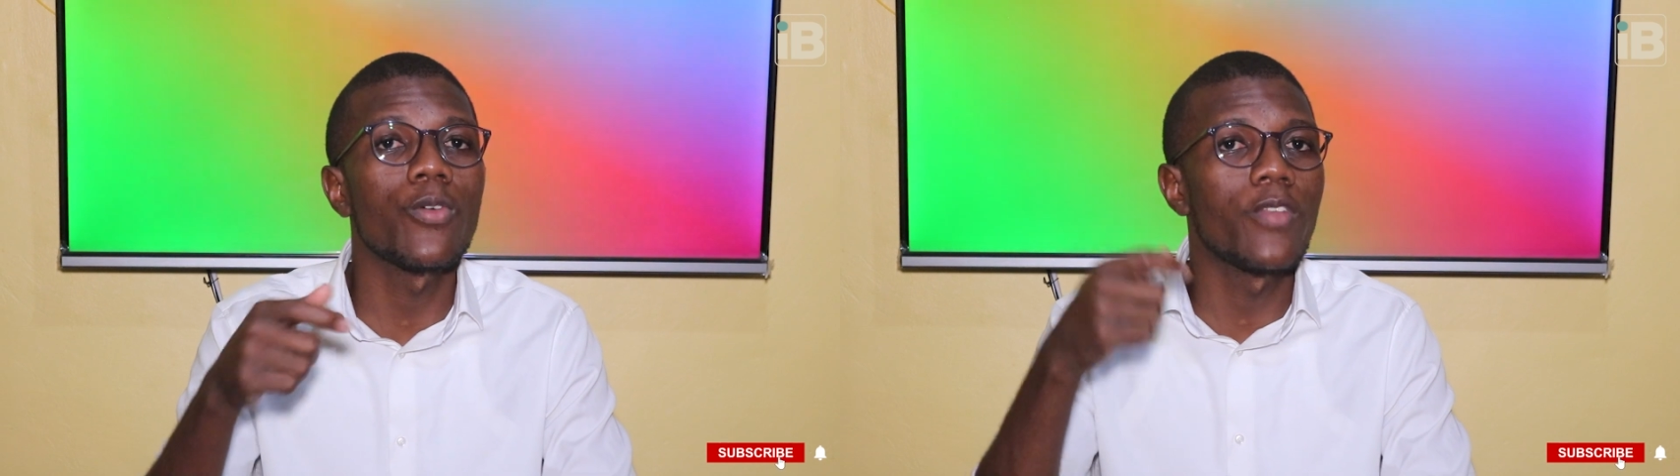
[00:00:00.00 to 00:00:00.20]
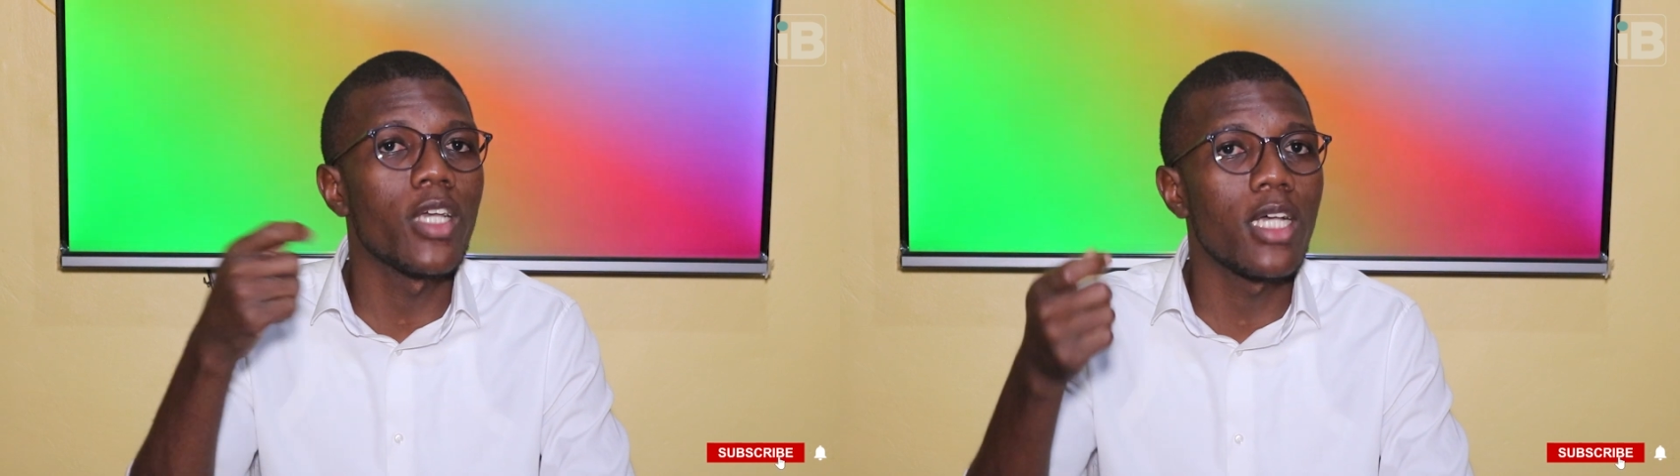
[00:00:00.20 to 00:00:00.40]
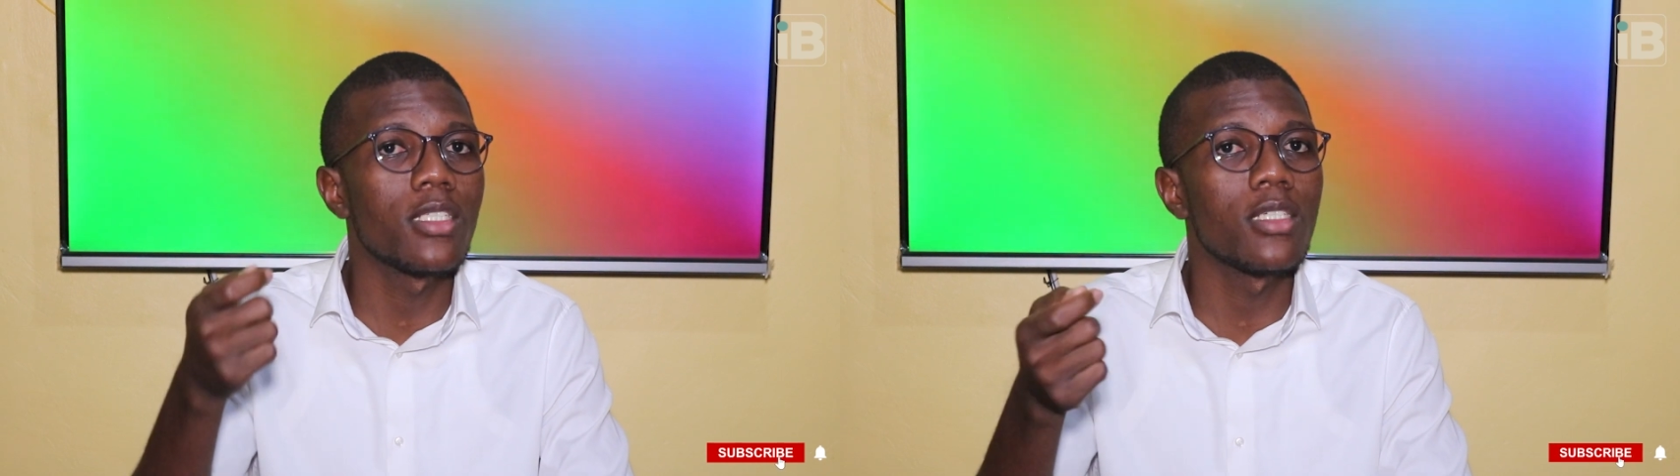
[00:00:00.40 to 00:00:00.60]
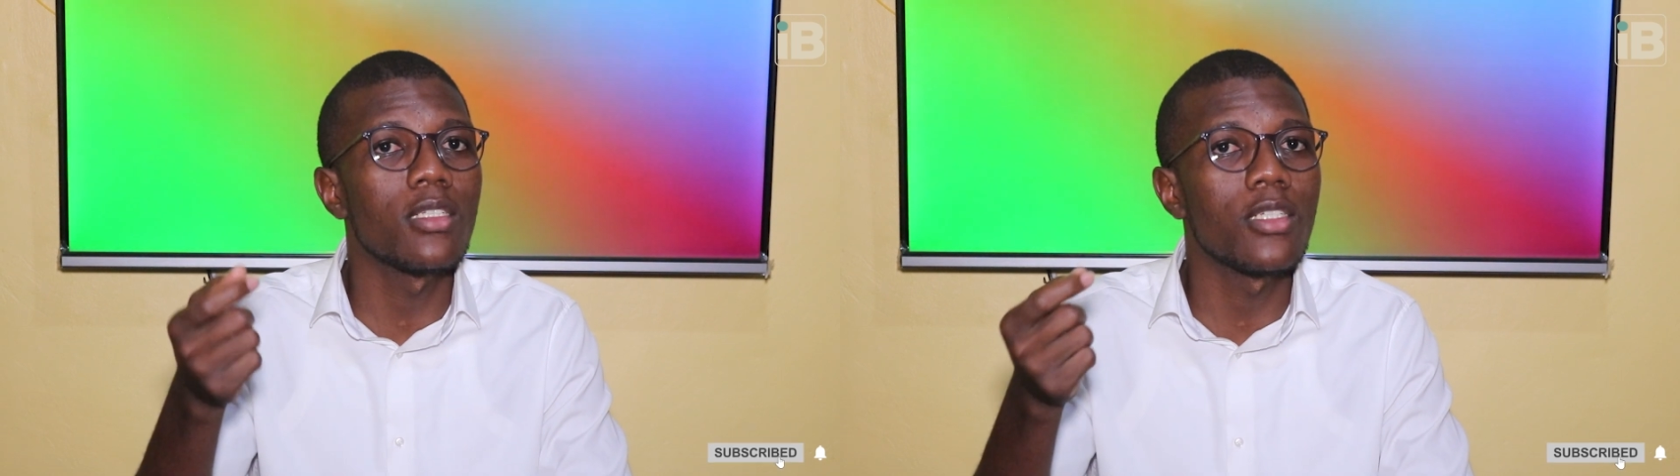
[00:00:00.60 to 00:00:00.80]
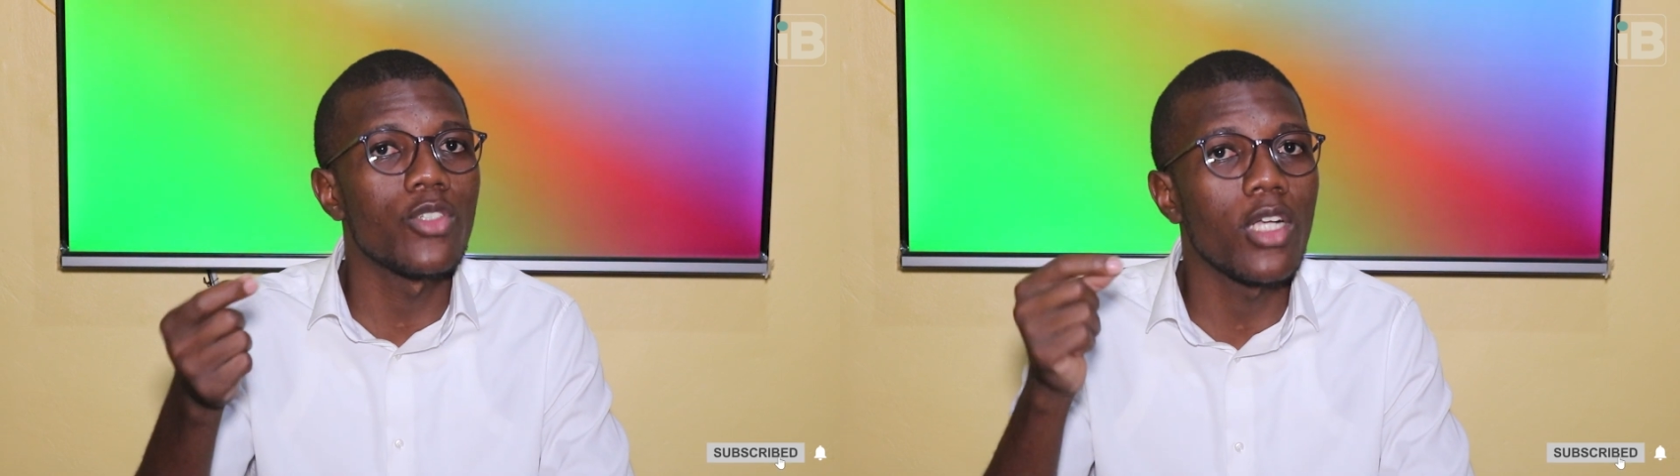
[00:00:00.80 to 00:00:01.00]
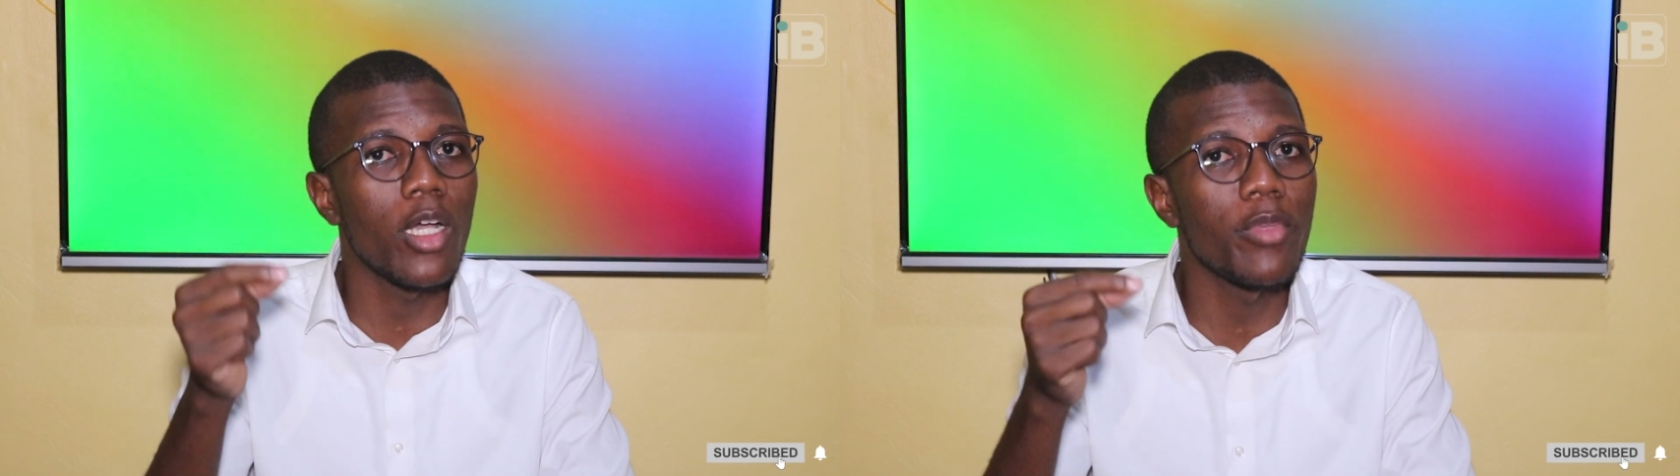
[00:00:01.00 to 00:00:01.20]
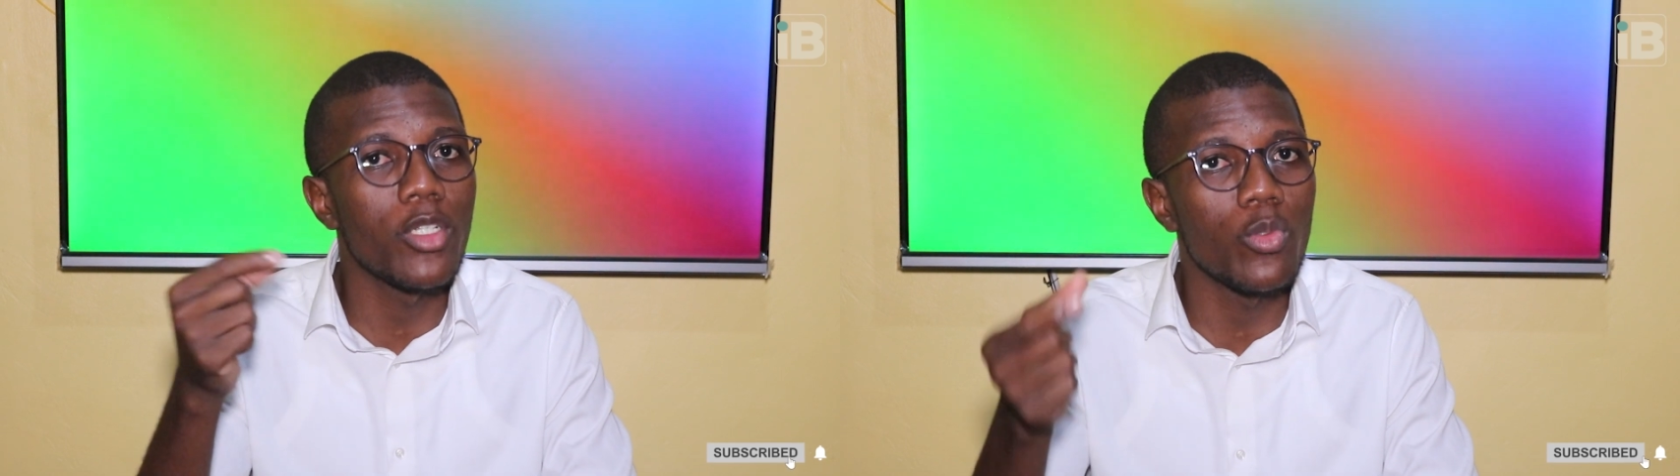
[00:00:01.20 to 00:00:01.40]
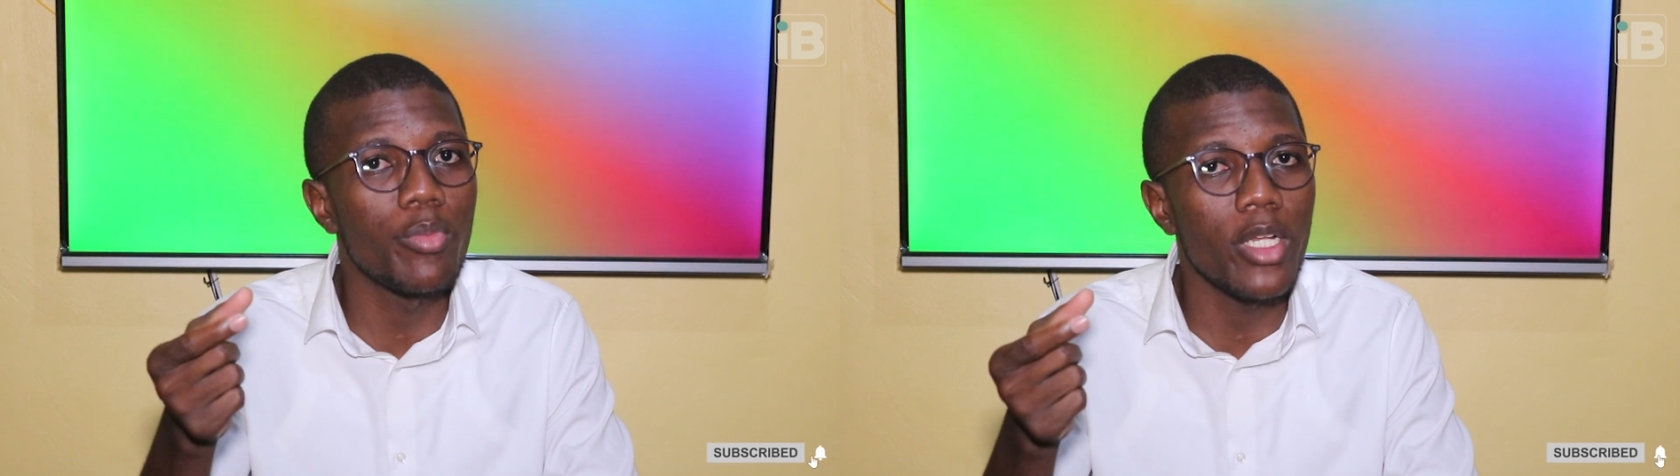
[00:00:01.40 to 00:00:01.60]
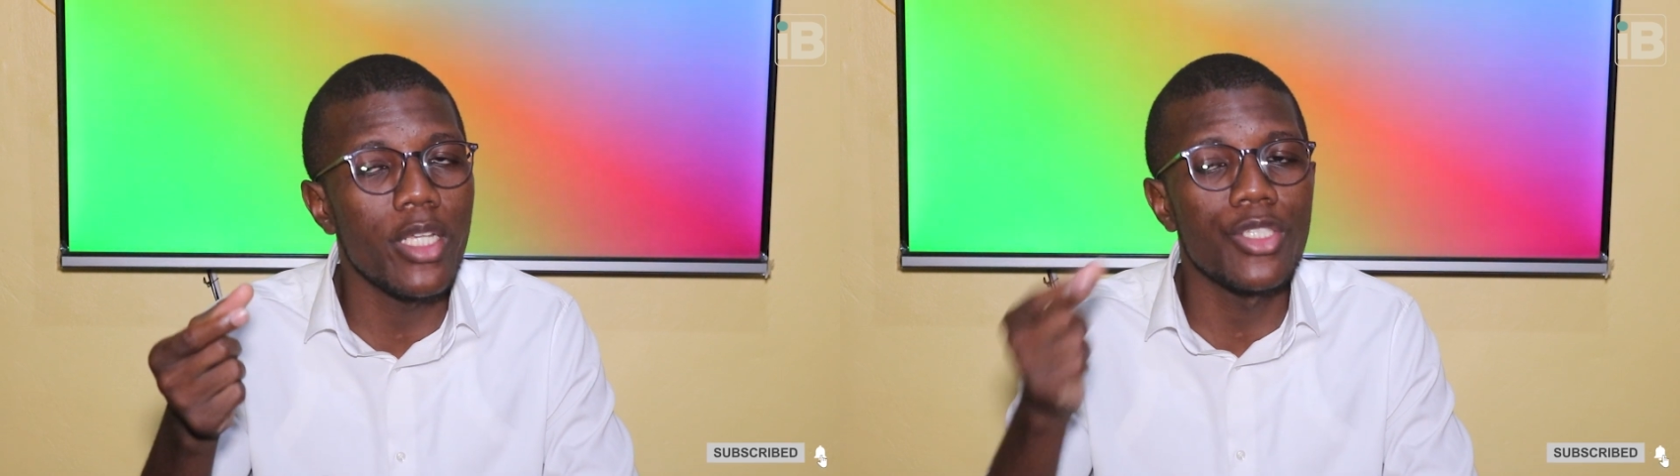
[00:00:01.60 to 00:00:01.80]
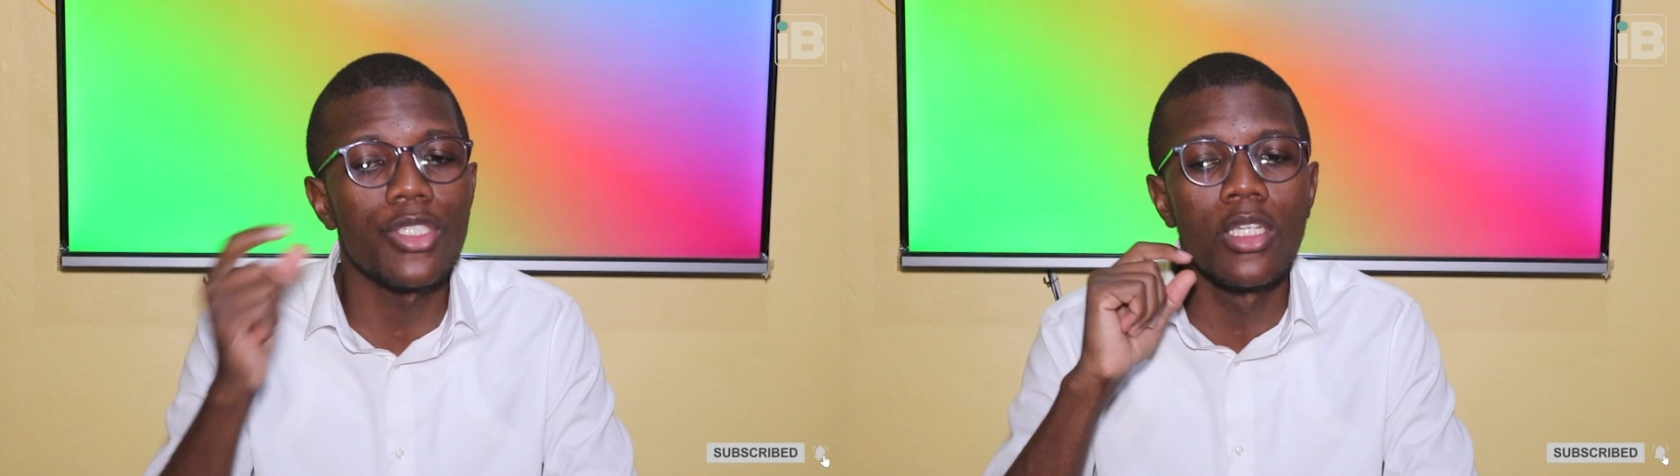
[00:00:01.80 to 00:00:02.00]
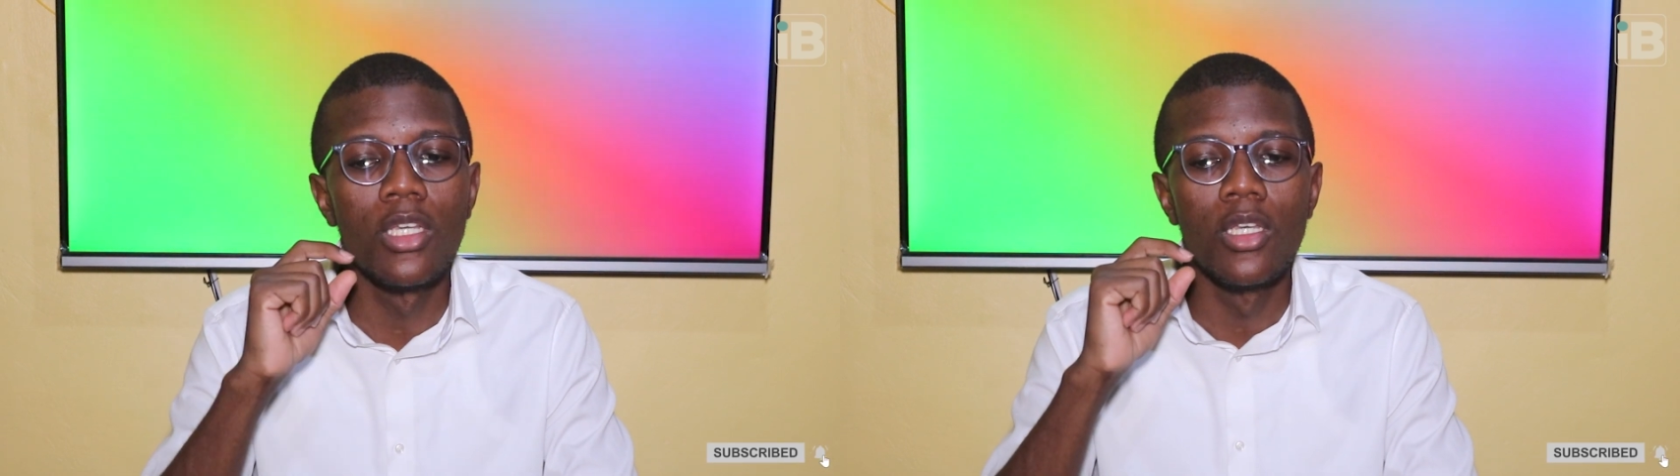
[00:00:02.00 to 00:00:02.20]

of the asset that you're coming to pledge